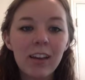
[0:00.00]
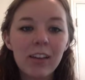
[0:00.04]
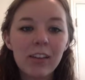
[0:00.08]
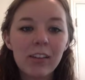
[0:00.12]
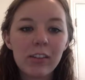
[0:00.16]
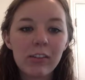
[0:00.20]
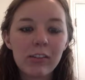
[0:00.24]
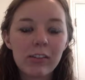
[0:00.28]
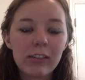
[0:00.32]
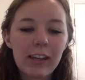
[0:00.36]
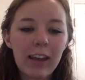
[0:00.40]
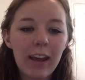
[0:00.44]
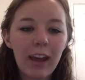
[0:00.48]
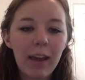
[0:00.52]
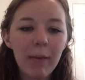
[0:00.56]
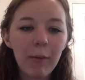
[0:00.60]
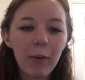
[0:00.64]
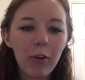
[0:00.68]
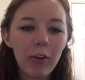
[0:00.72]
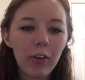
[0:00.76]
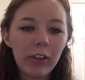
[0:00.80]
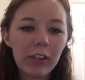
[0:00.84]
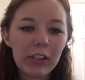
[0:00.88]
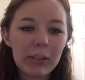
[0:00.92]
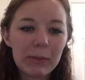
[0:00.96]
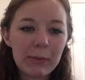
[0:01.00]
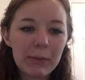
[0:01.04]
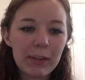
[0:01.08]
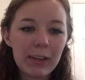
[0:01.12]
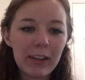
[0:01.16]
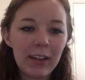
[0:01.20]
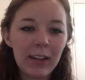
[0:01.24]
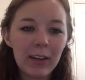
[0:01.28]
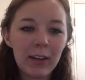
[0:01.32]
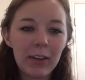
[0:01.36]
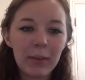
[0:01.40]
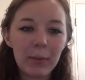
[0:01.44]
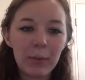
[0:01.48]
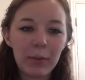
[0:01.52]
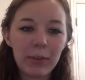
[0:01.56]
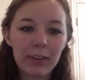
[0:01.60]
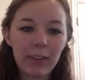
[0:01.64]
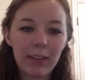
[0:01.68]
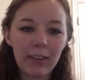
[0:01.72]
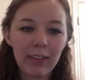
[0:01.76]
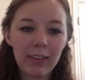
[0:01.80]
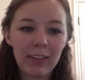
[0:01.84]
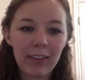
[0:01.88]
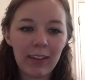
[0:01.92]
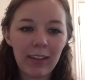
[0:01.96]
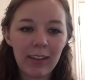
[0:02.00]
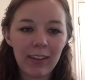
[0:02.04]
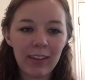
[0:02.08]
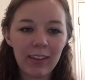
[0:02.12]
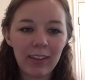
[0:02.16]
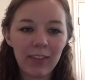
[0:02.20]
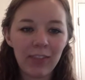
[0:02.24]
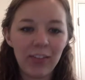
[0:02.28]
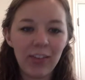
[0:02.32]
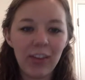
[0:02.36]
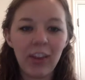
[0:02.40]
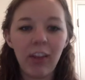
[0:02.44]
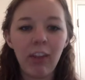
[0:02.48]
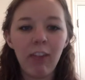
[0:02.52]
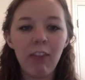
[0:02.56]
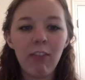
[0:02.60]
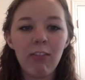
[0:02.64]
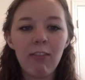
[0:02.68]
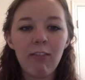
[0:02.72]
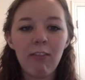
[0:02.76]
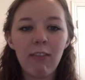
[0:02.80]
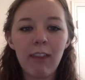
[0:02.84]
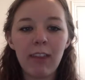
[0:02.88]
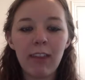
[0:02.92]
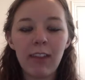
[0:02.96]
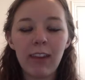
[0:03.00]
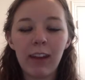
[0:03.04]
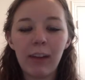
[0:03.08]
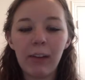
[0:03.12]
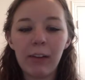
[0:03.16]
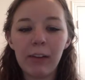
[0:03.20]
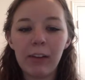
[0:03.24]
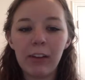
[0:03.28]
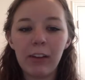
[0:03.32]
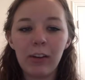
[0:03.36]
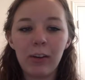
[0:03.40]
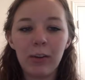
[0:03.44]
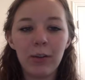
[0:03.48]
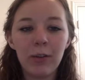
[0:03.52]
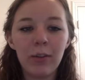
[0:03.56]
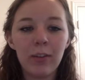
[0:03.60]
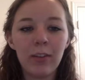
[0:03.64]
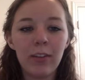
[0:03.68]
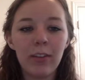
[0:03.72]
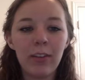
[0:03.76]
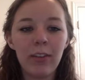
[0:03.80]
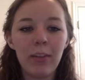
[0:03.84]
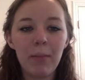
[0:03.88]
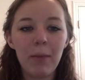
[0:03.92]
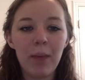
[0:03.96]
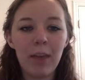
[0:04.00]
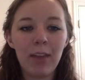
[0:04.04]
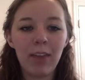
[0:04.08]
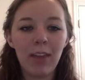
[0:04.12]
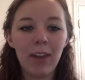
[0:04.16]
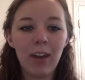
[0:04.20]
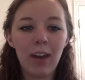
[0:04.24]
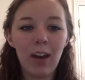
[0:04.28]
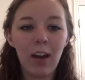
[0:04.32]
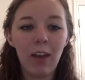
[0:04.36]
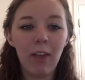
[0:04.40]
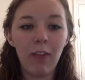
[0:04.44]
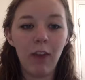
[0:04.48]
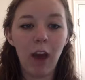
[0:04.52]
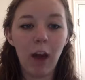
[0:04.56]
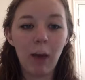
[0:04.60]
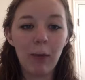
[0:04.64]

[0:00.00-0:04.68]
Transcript: So today I'm going to be presenting in this video the way that I would use the method of